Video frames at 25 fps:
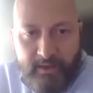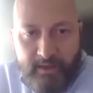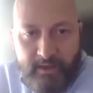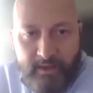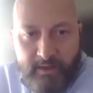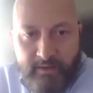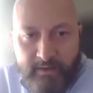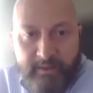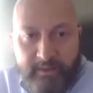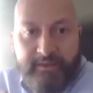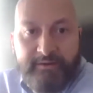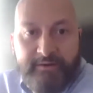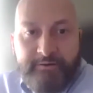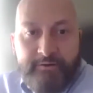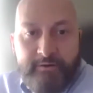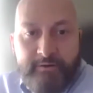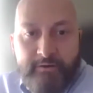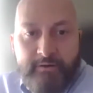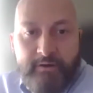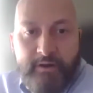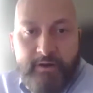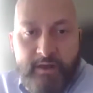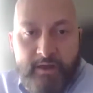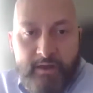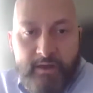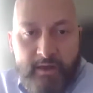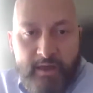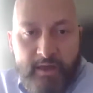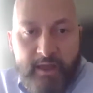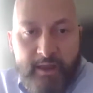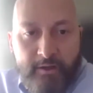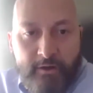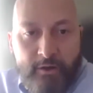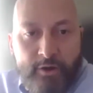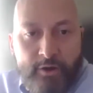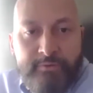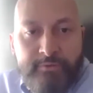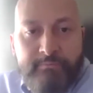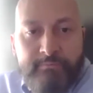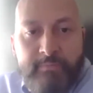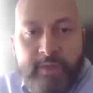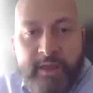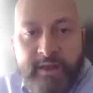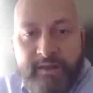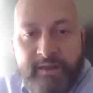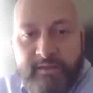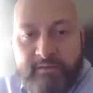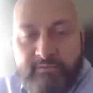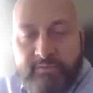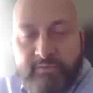Later, I learned
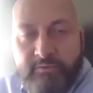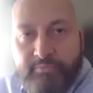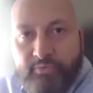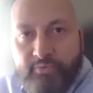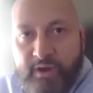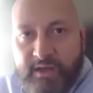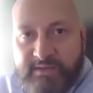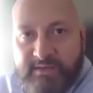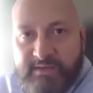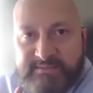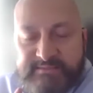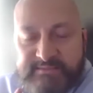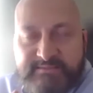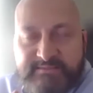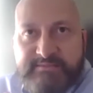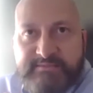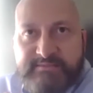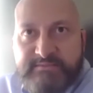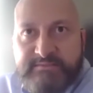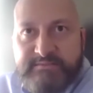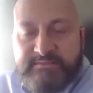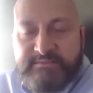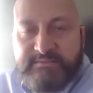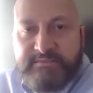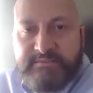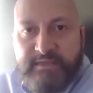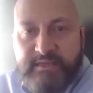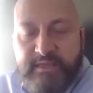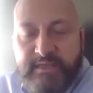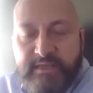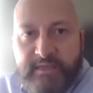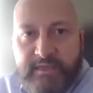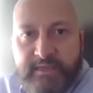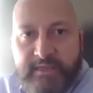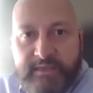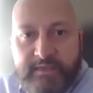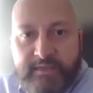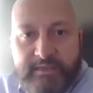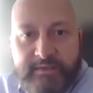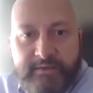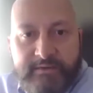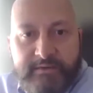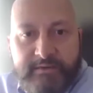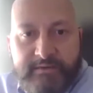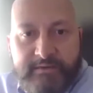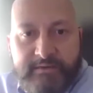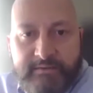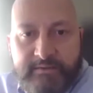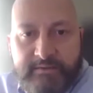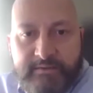many of the processes,
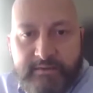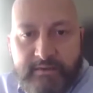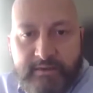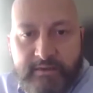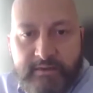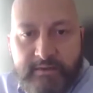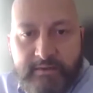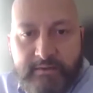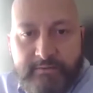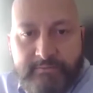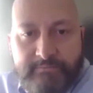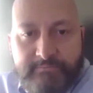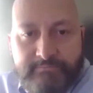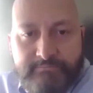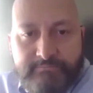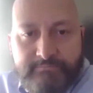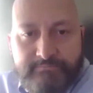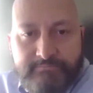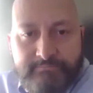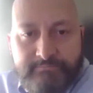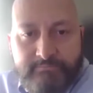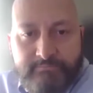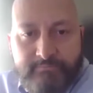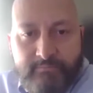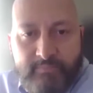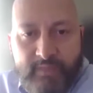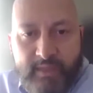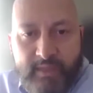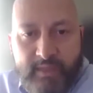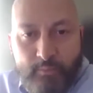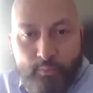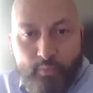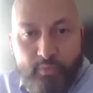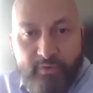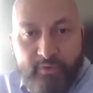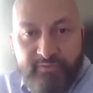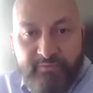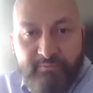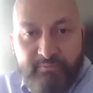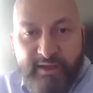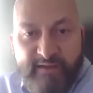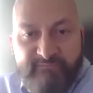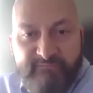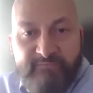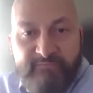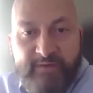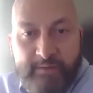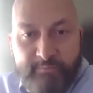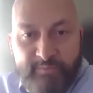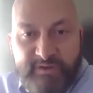and with my
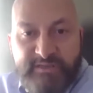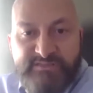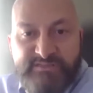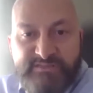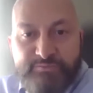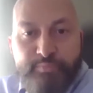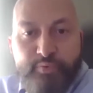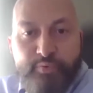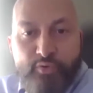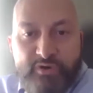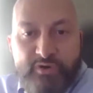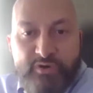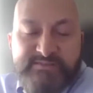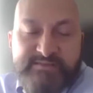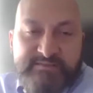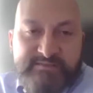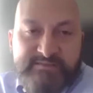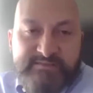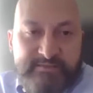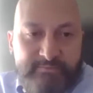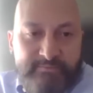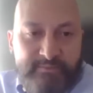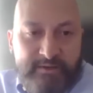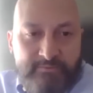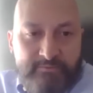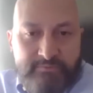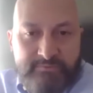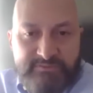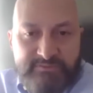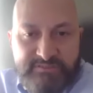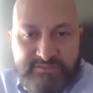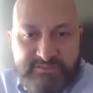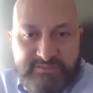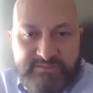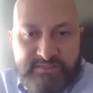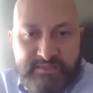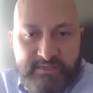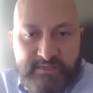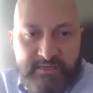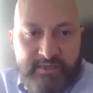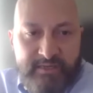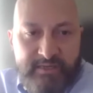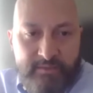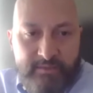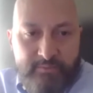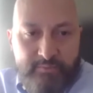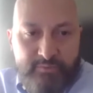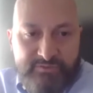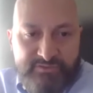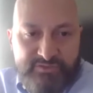family support system, I was
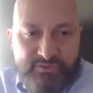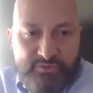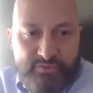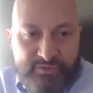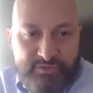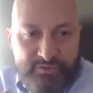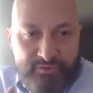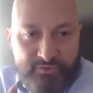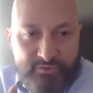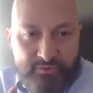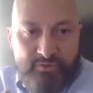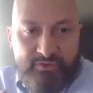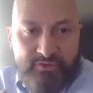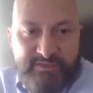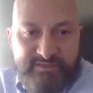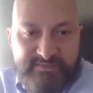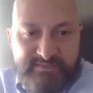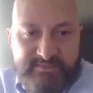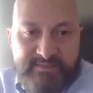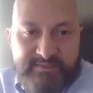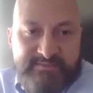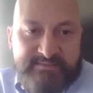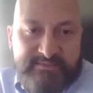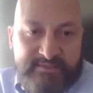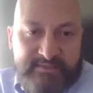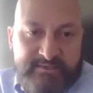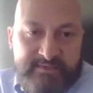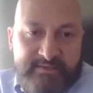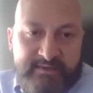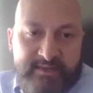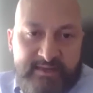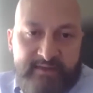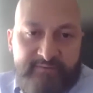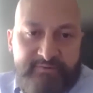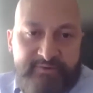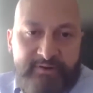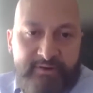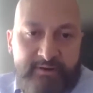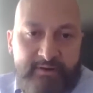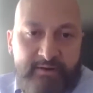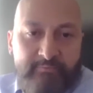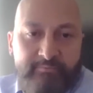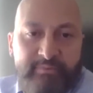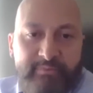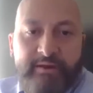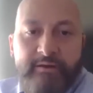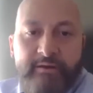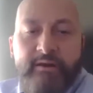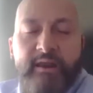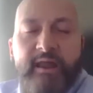able to endure and succeed in having a
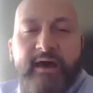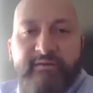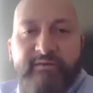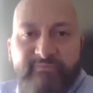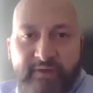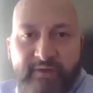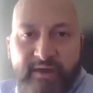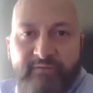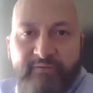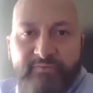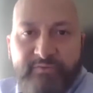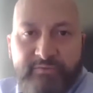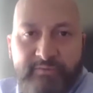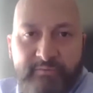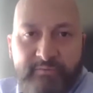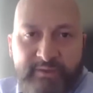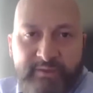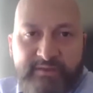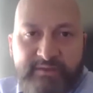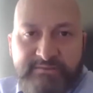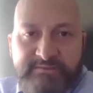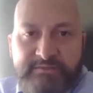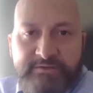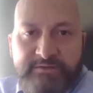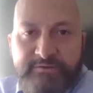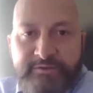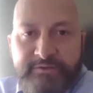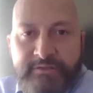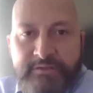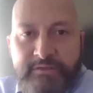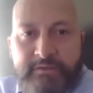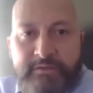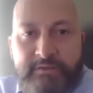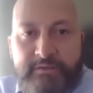better life after the military.